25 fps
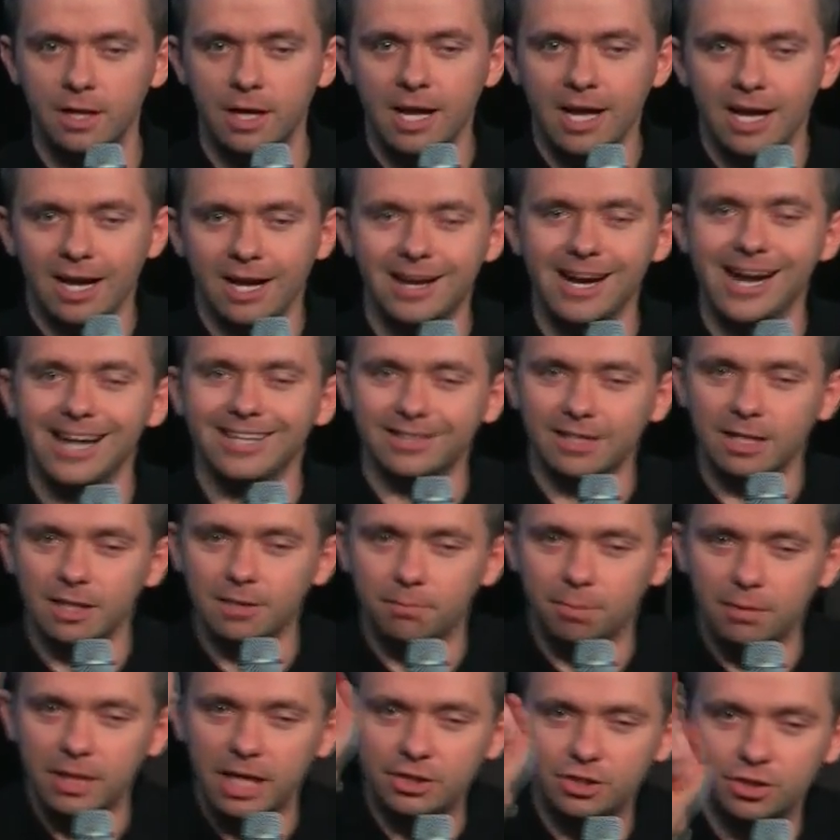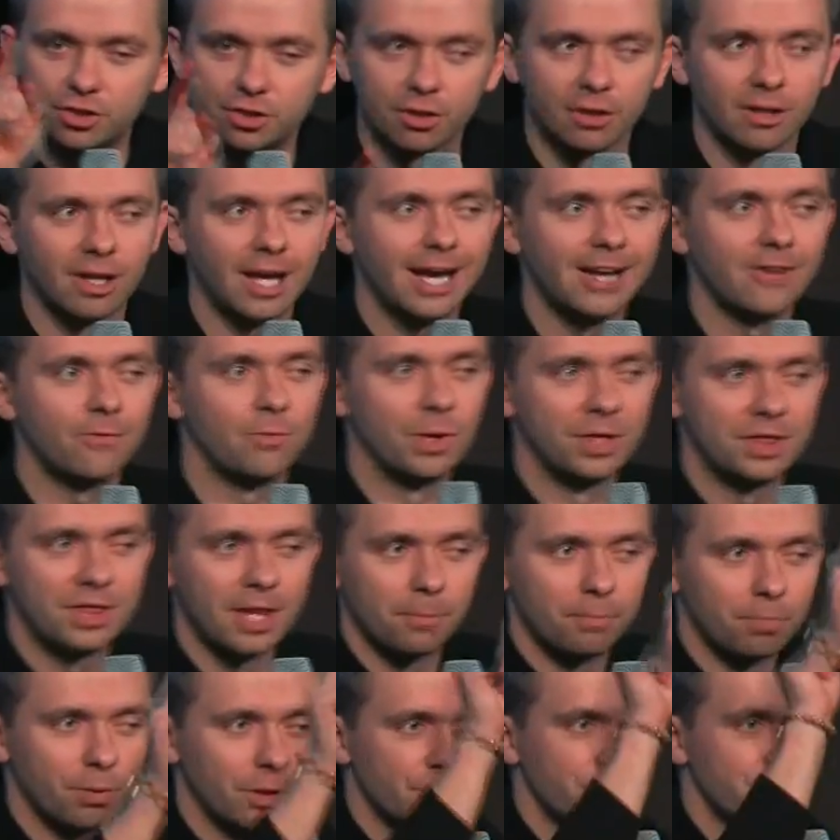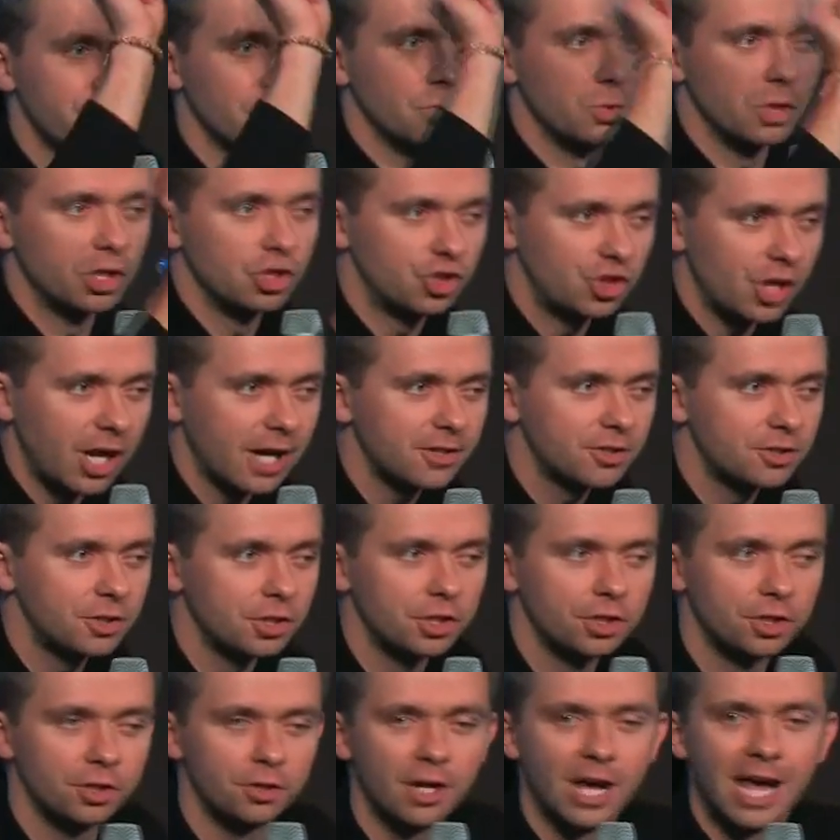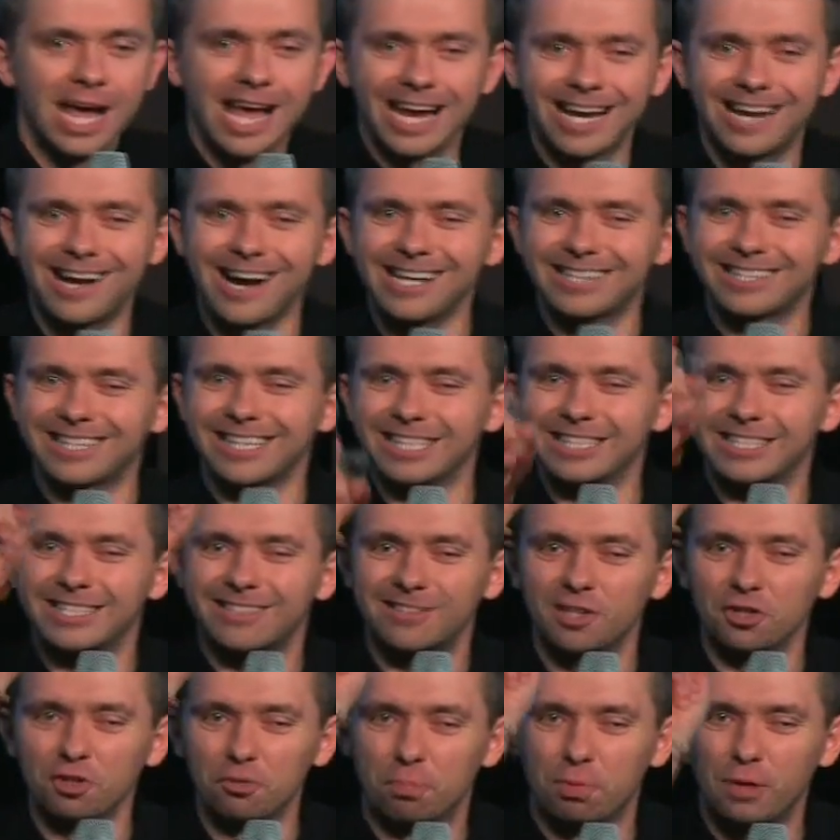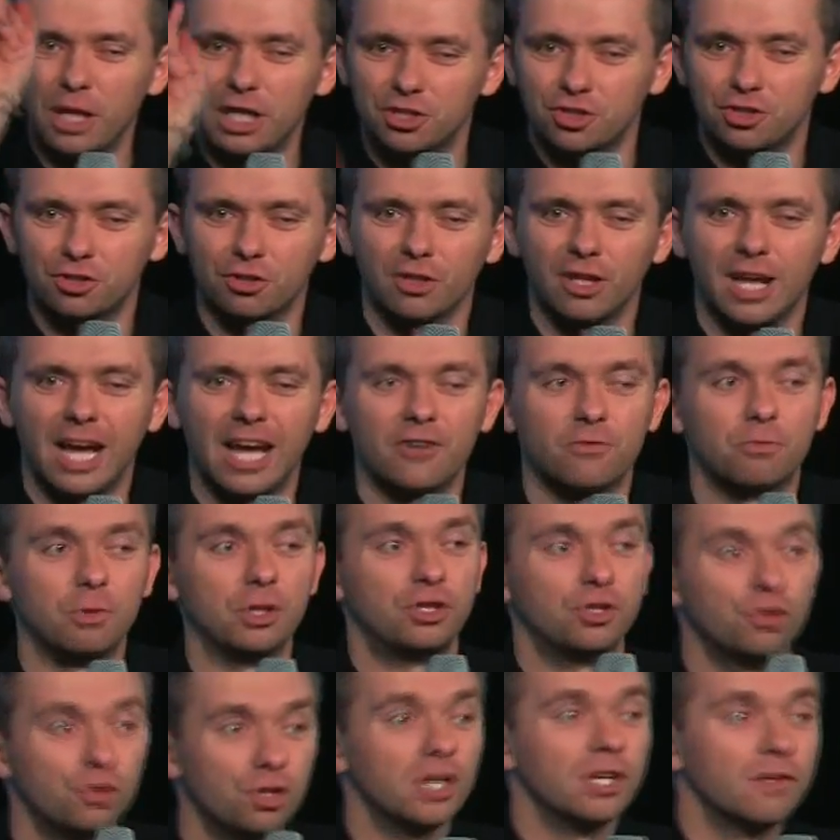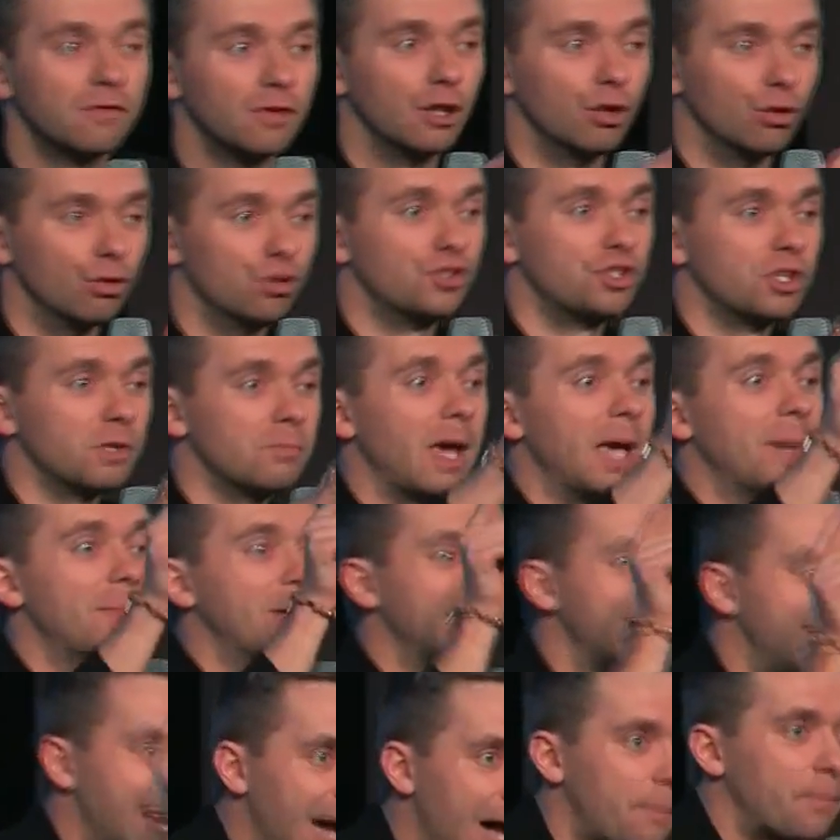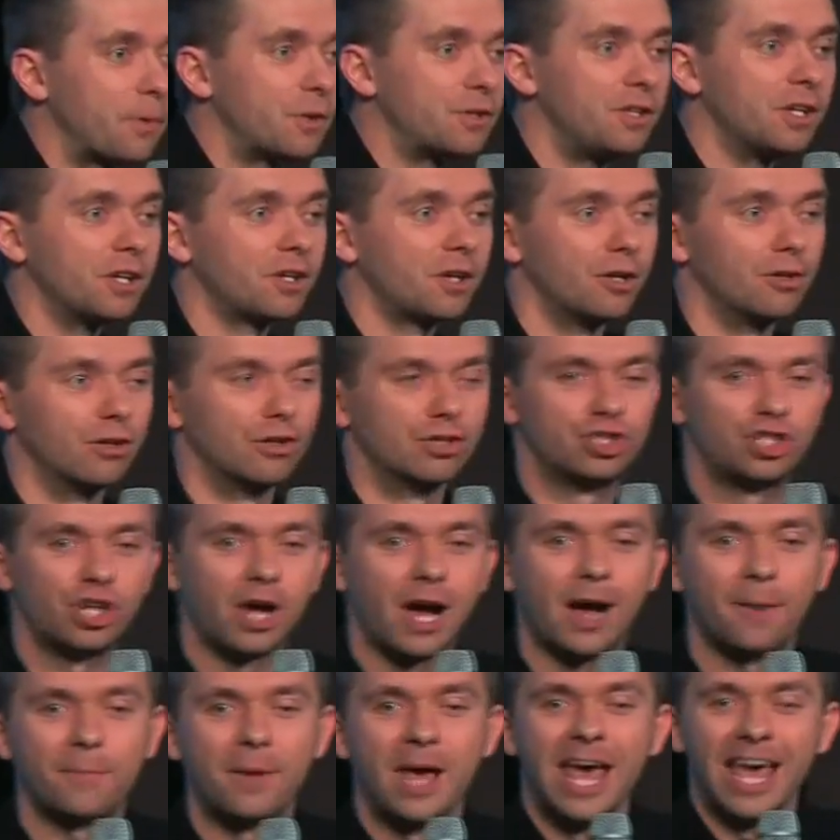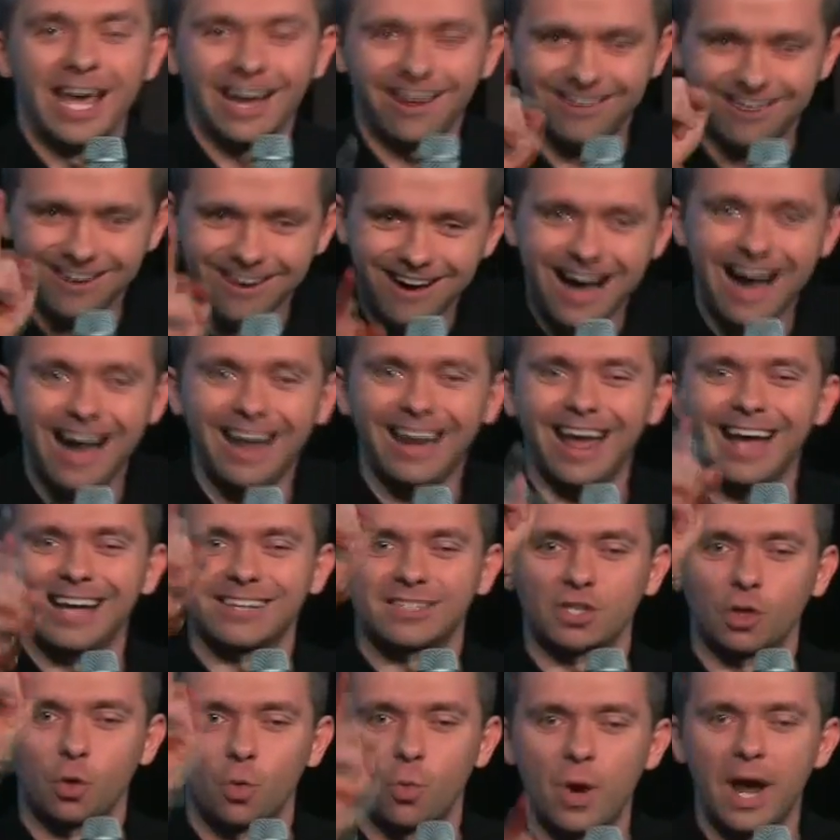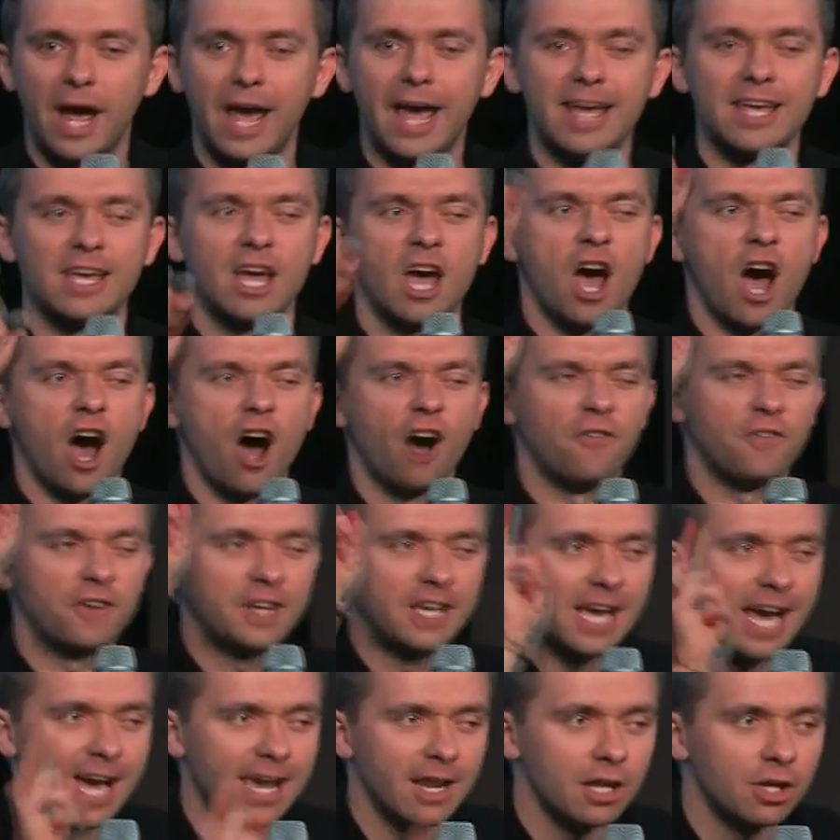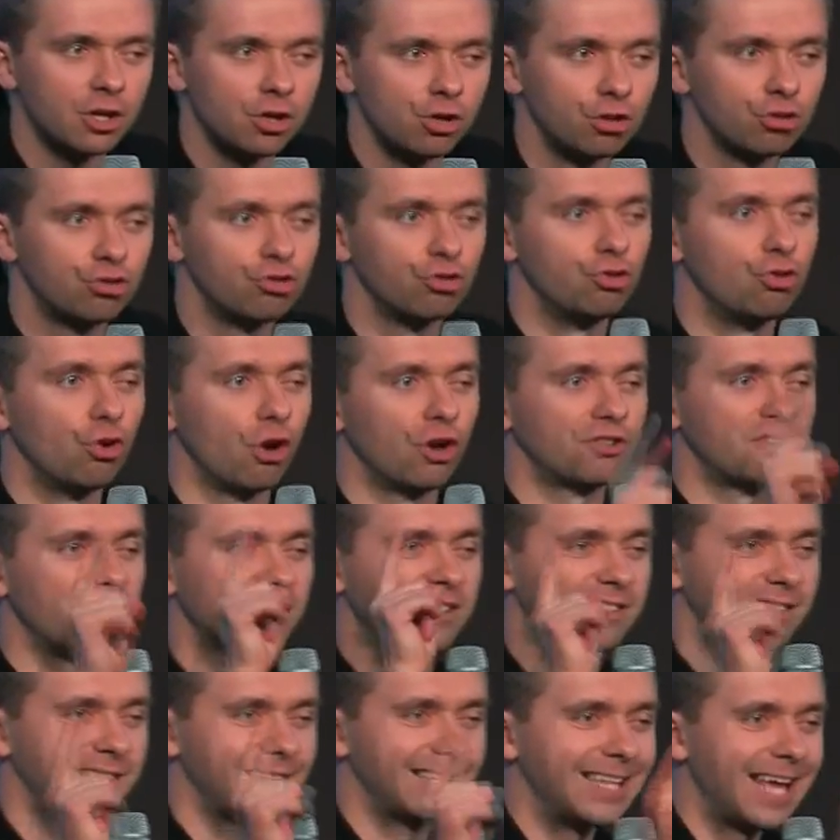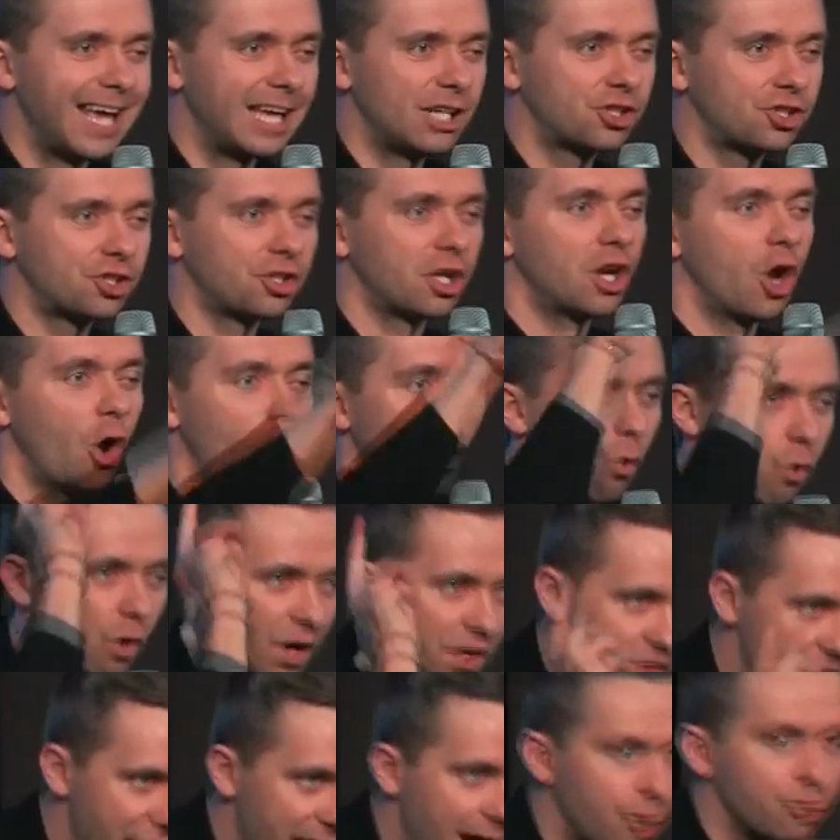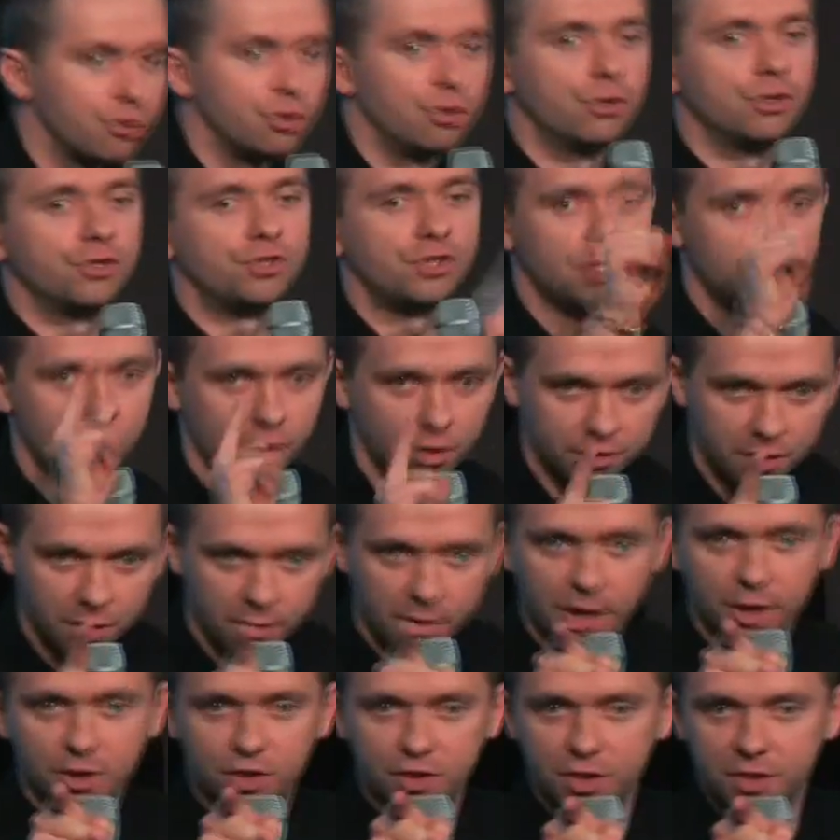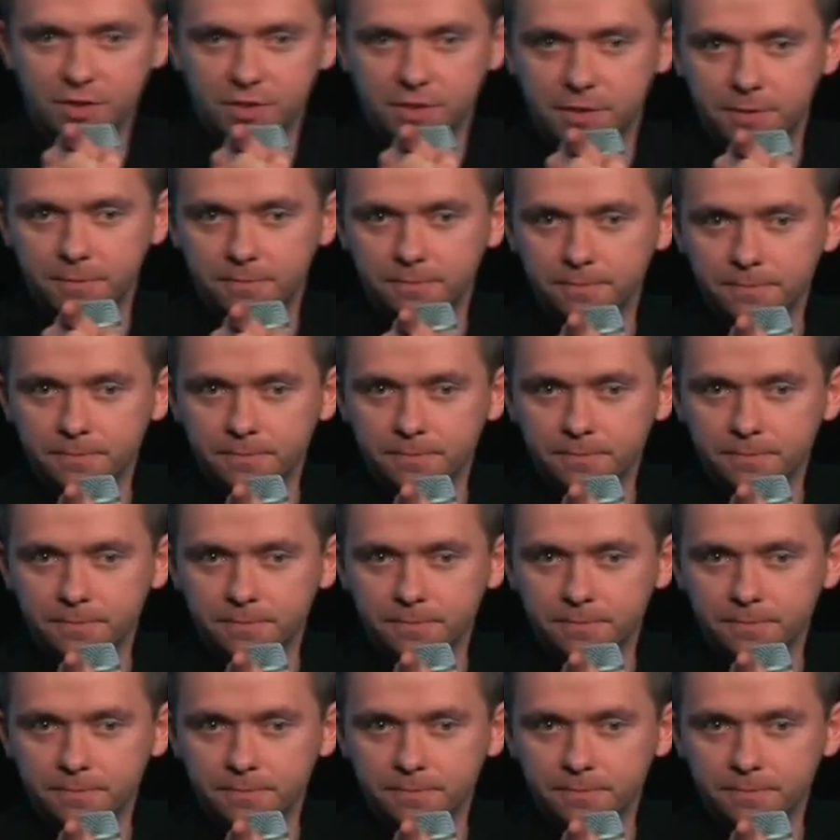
God can bless your life with that person rejecting you. God can still bless your life with you even losing maybe that particular job. God has a way of getting you to your destination without using your directions.